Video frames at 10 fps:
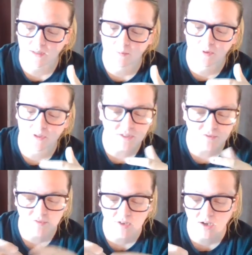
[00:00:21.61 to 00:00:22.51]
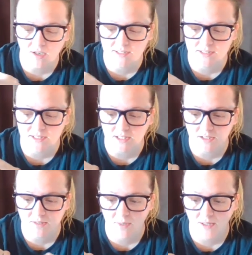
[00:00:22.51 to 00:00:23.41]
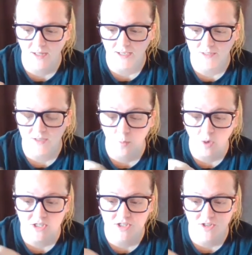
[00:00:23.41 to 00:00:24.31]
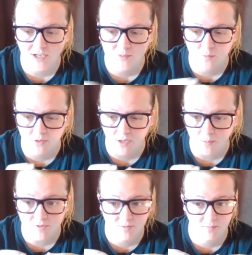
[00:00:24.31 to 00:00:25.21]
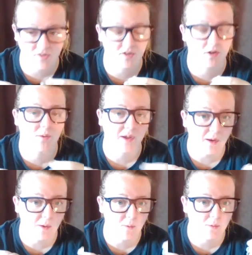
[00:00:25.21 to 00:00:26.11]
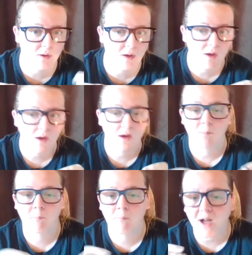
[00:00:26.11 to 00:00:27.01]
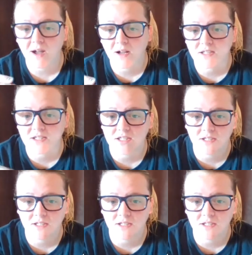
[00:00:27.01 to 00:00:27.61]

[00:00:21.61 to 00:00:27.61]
I believe I watched the last one almost a month ago now, but